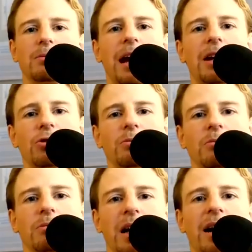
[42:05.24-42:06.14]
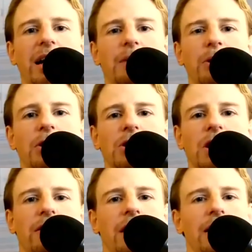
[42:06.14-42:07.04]
Asian diet because
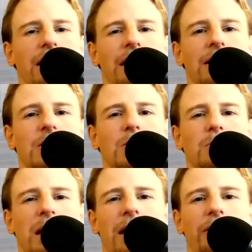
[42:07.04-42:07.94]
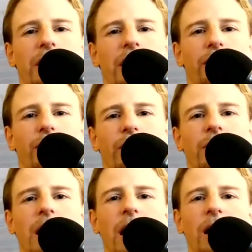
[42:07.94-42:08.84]
I think that that's healthier for
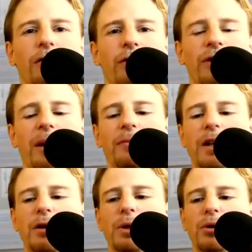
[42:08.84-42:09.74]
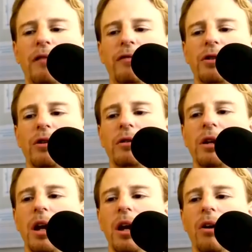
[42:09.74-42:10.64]
for them. You know, we do have to
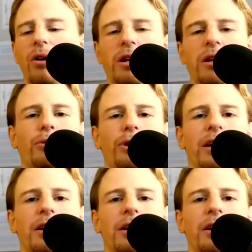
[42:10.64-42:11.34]
honor well, the reality.